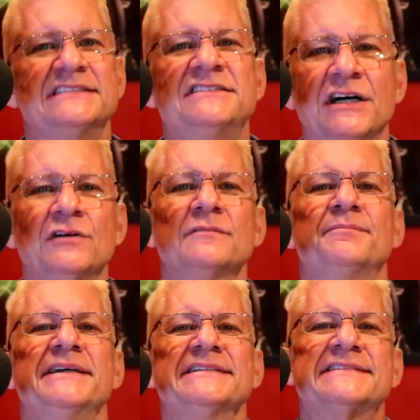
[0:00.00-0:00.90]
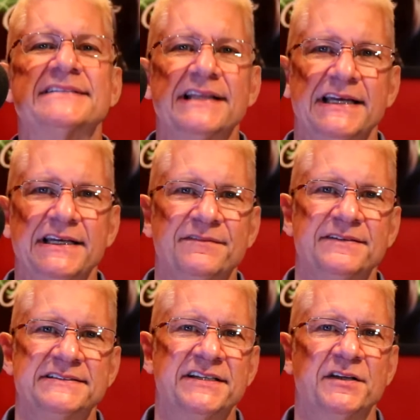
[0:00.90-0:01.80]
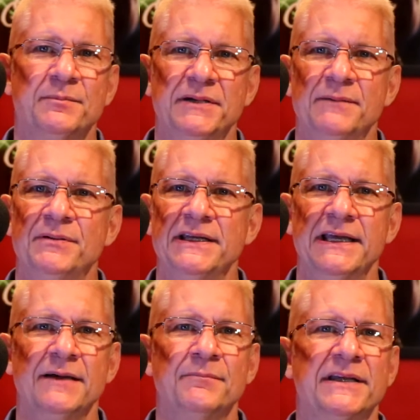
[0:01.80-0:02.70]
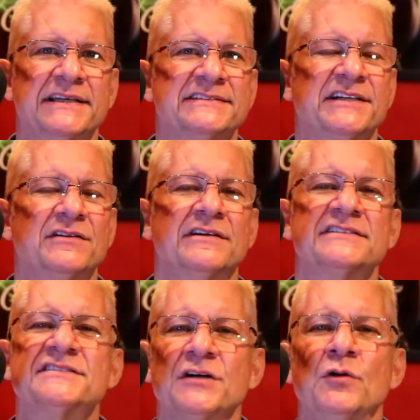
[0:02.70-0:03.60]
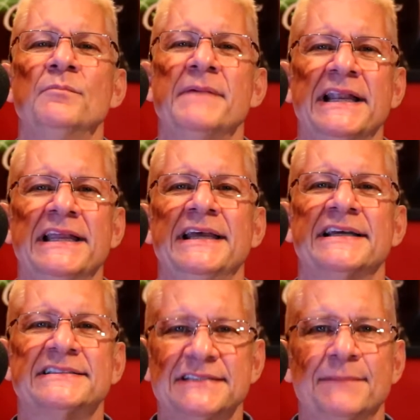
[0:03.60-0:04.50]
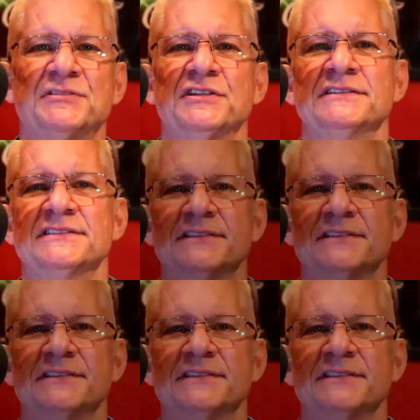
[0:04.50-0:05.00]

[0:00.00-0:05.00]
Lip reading: Don't be a slave to the BPM because there are so many exceptions.